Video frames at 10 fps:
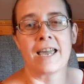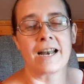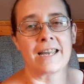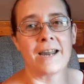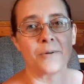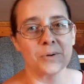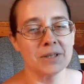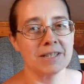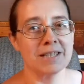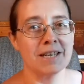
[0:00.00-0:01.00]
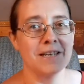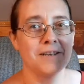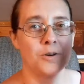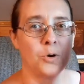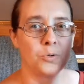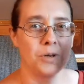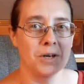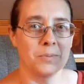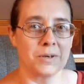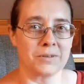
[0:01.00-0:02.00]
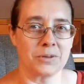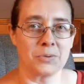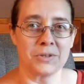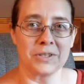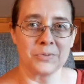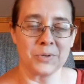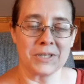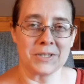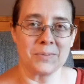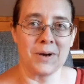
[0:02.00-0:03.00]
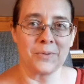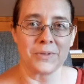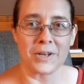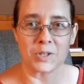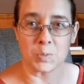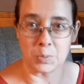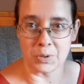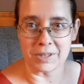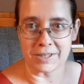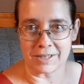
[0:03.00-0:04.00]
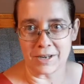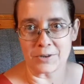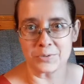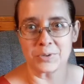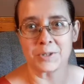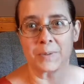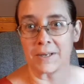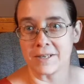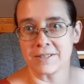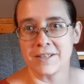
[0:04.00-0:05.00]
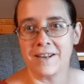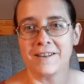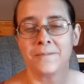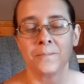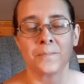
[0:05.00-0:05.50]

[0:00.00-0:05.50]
And I can't really say a whole lot about like what this one is about without spoiling the other ones because of that.